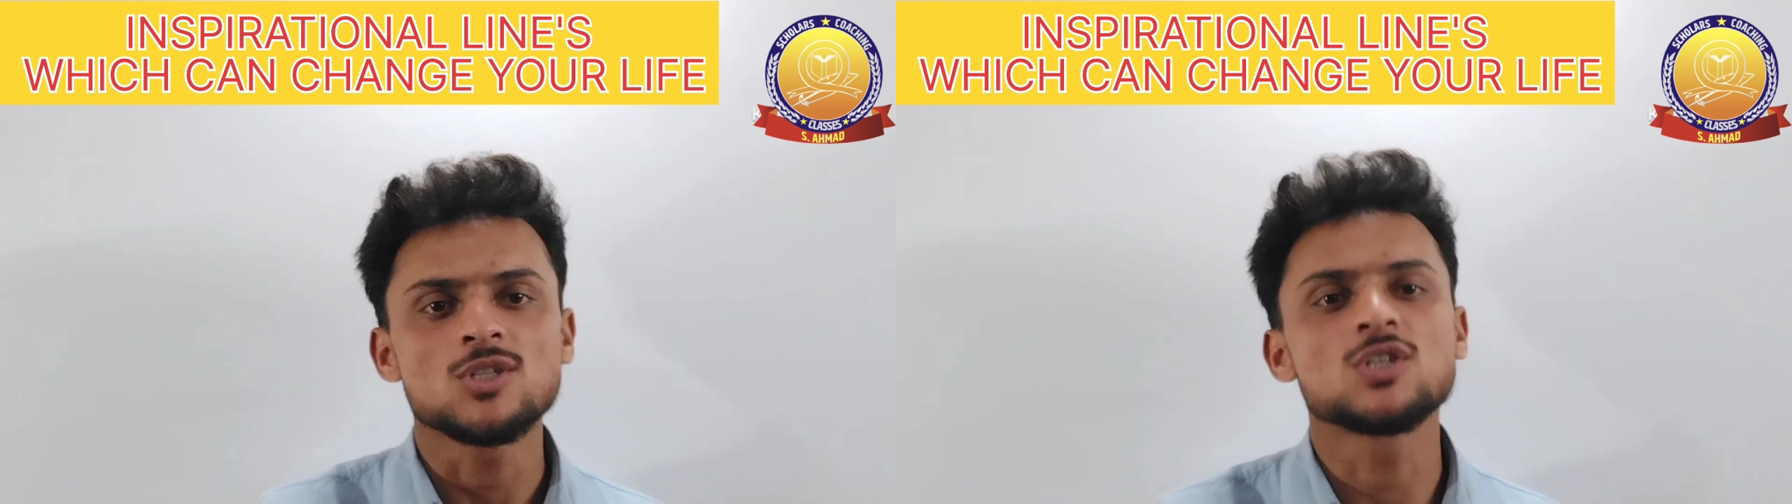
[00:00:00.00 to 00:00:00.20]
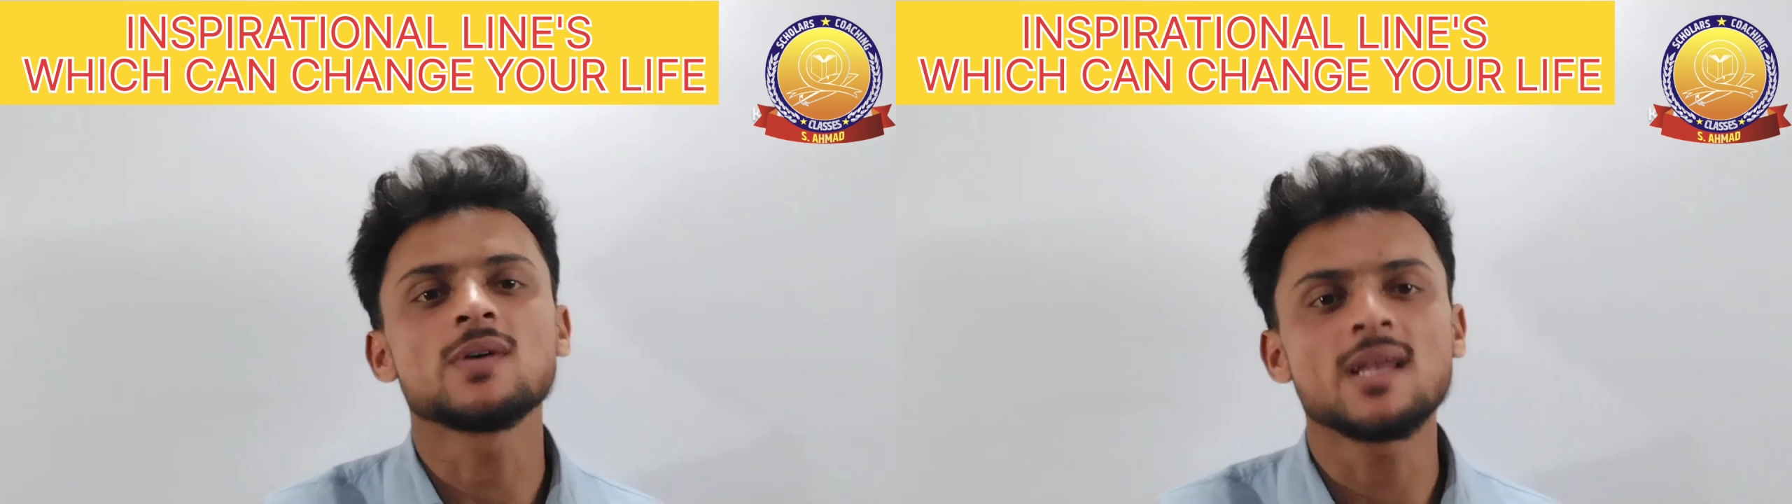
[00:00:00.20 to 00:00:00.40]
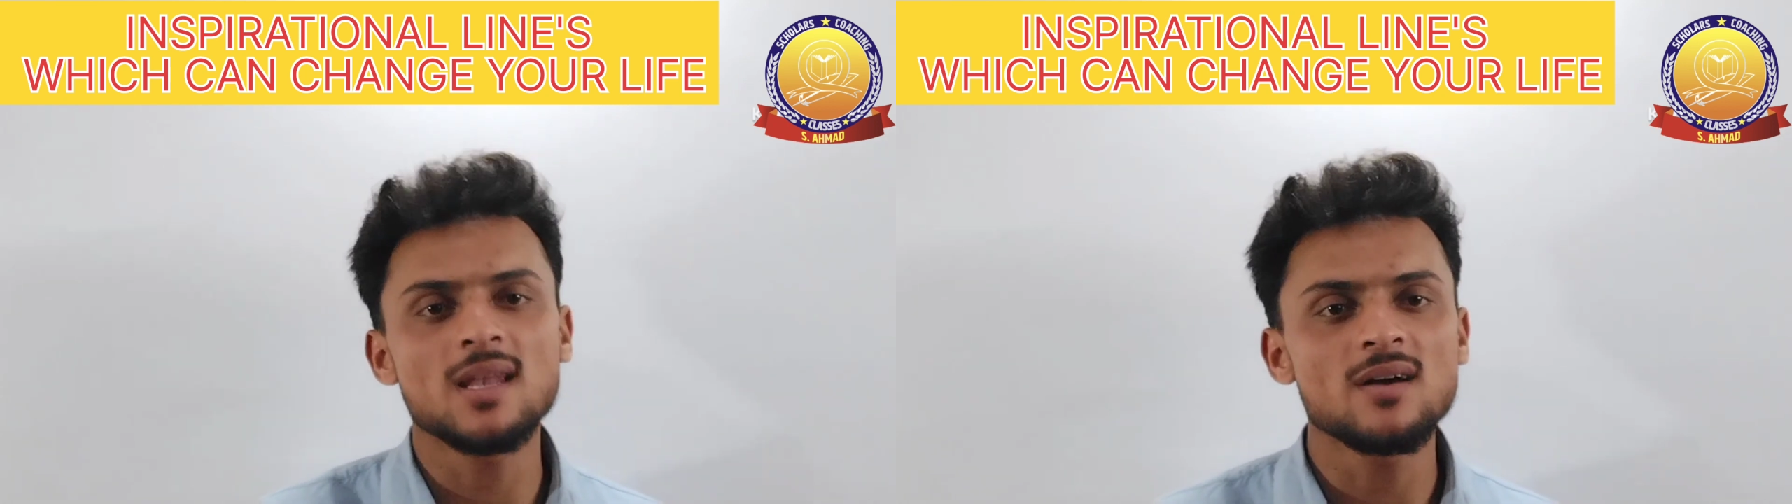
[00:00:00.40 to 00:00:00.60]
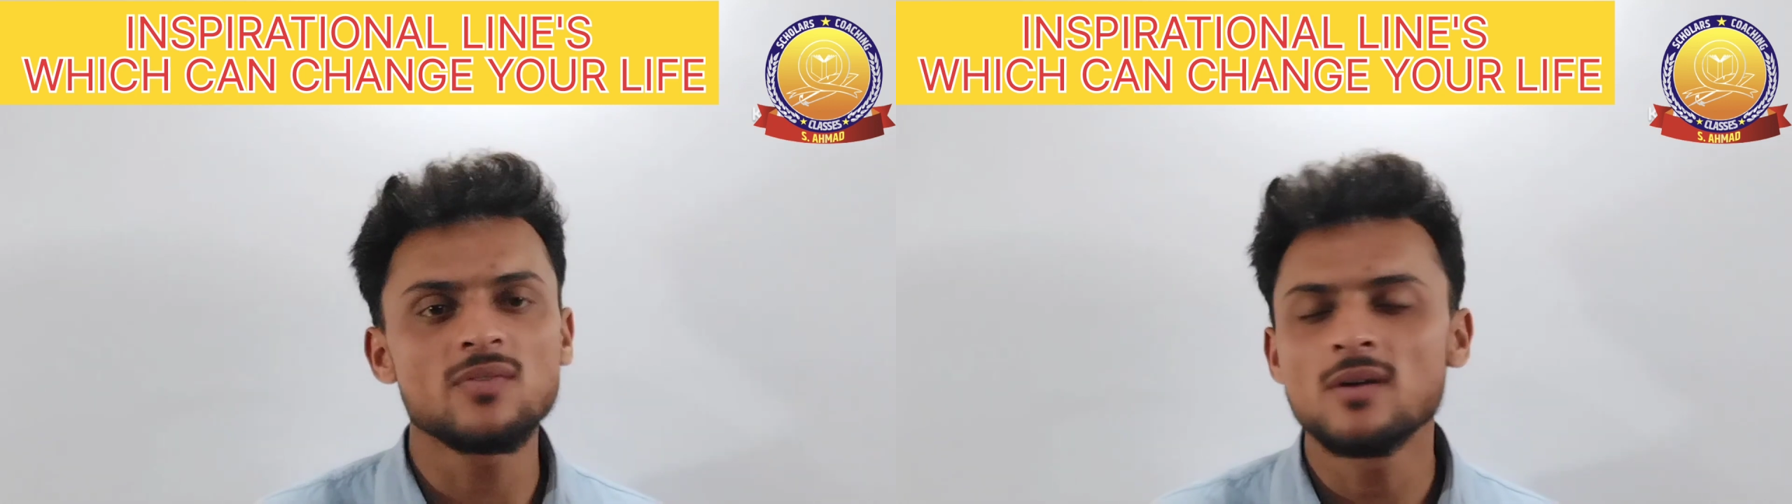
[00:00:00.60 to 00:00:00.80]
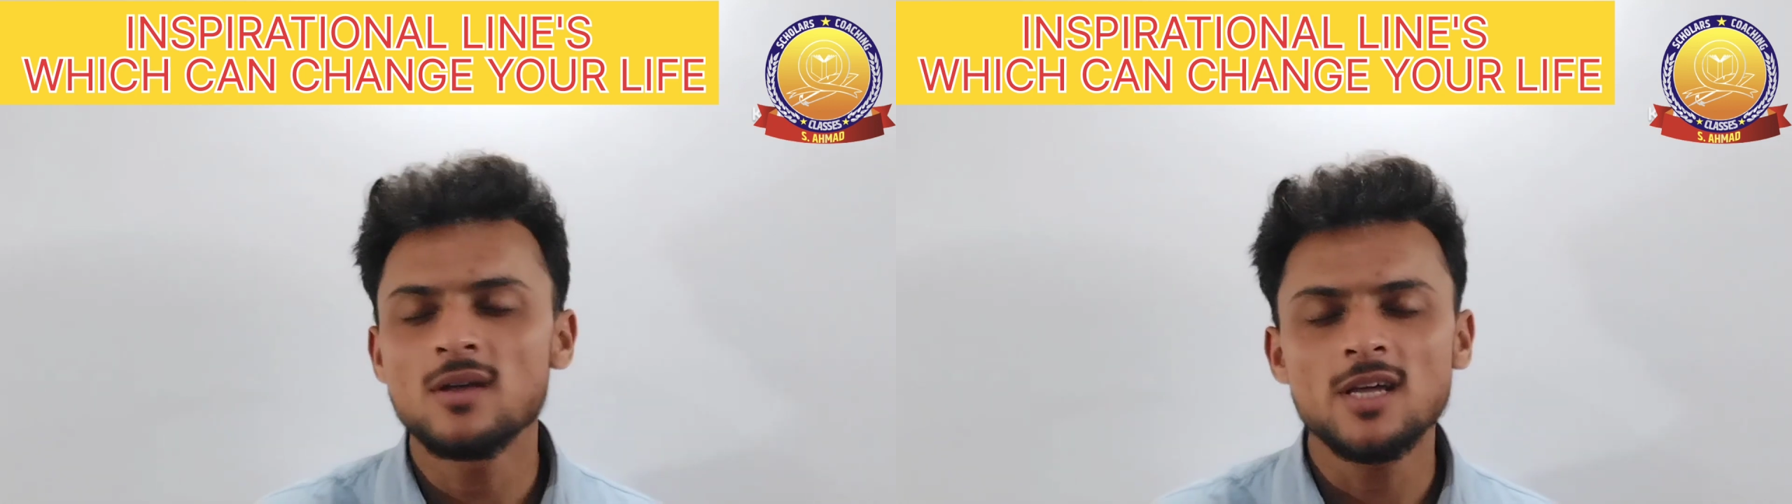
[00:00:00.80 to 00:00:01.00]
doing
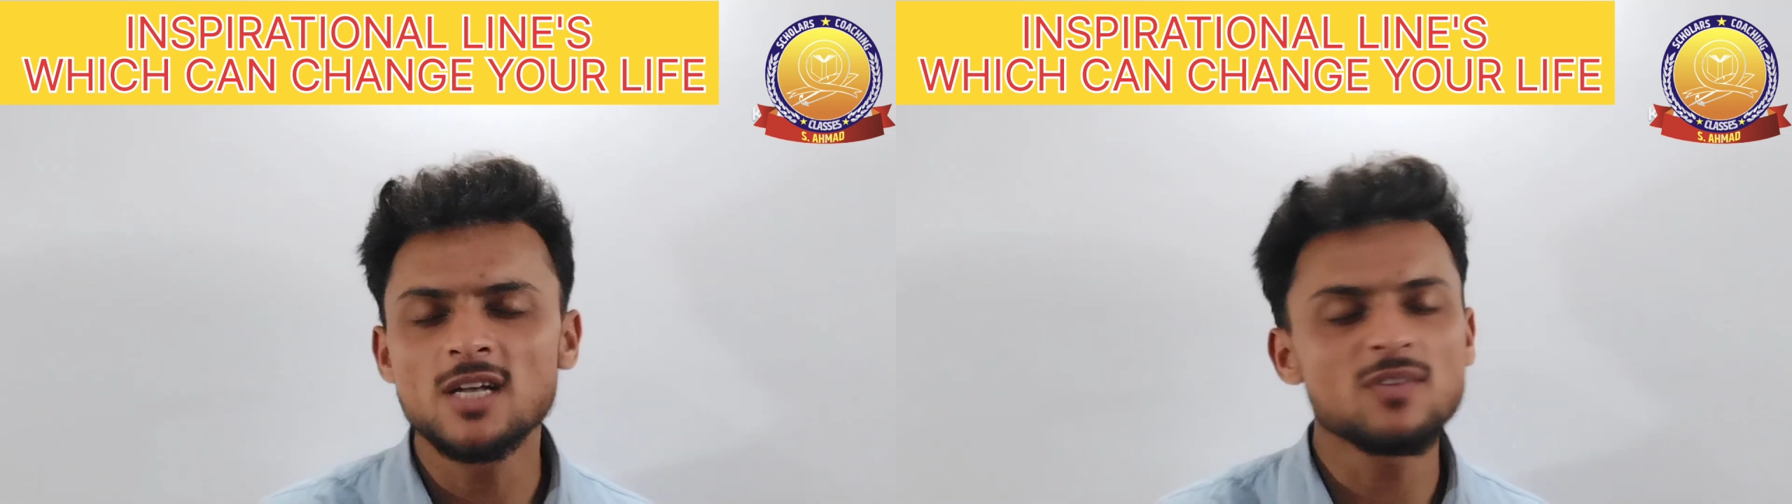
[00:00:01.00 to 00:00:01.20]
love.